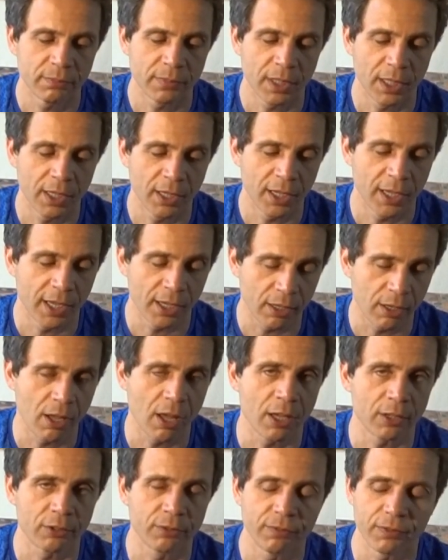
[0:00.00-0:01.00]
a
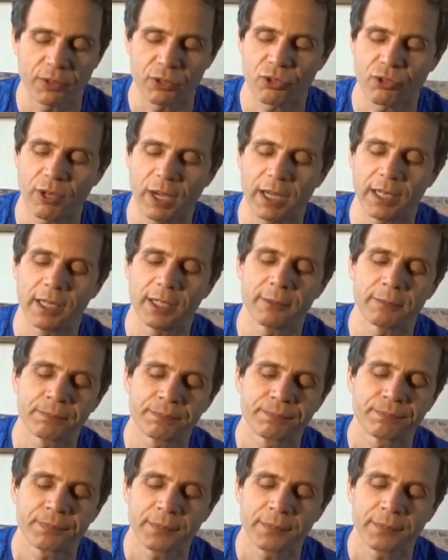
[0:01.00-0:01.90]
lot for training.